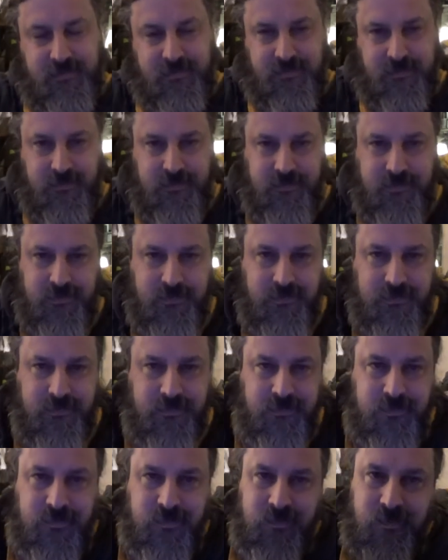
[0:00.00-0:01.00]

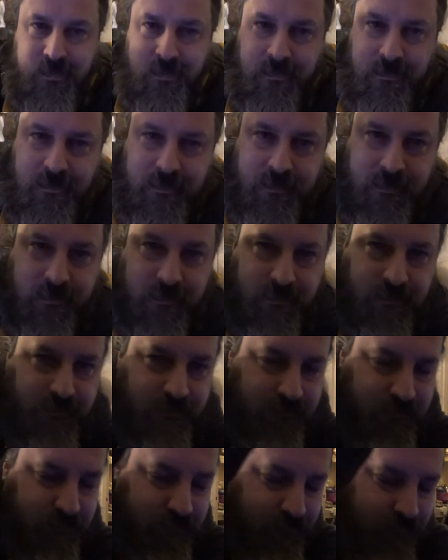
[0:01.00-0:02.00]

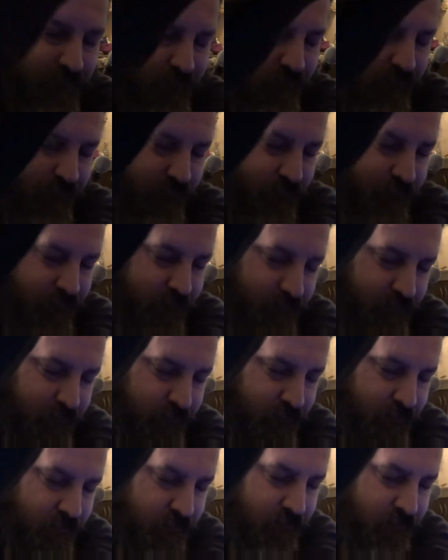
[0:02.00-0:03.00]
Nothing is said.